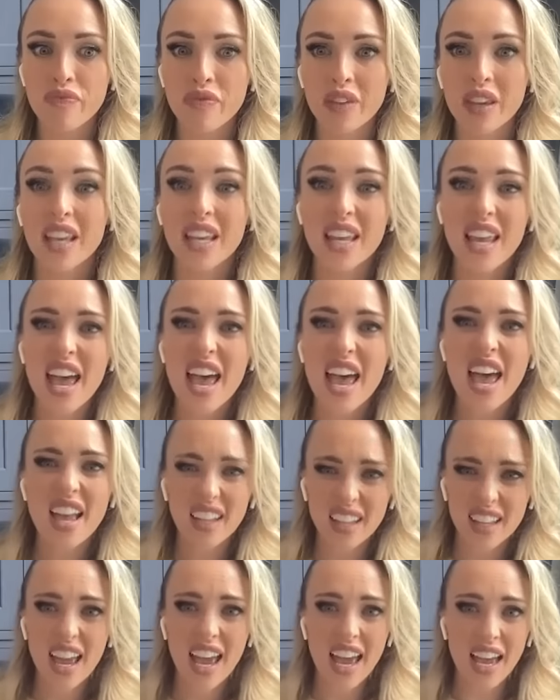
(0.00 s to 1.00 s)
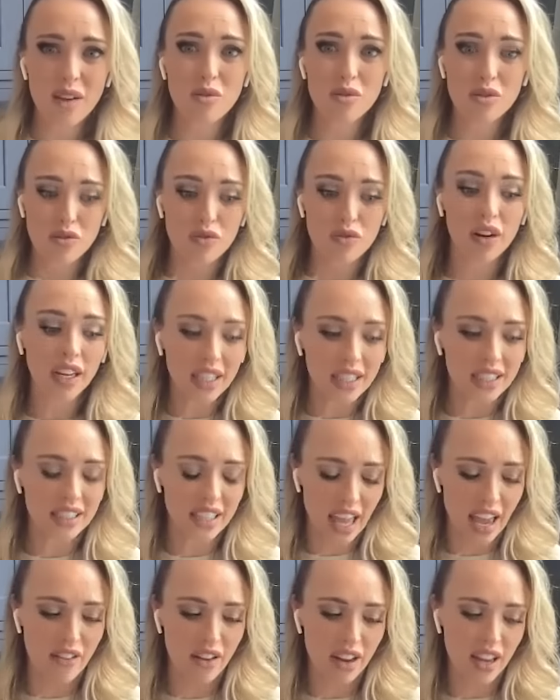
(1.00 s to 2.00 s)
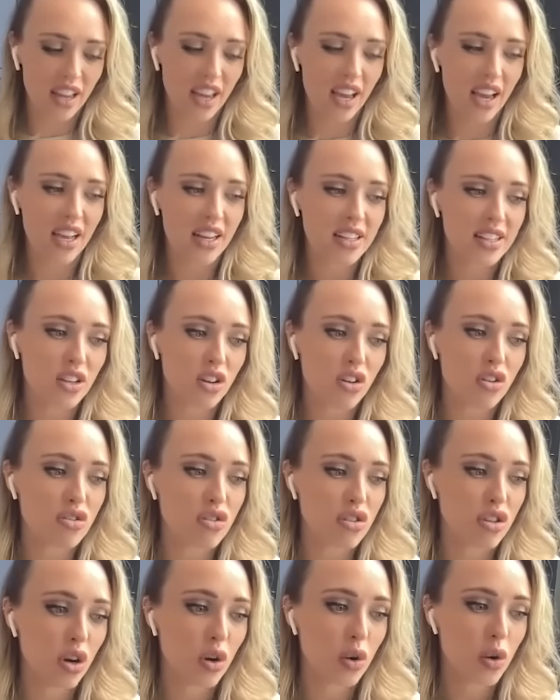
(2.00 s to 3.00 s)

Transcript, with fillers: Yeah, yeah, it was really scary. And also,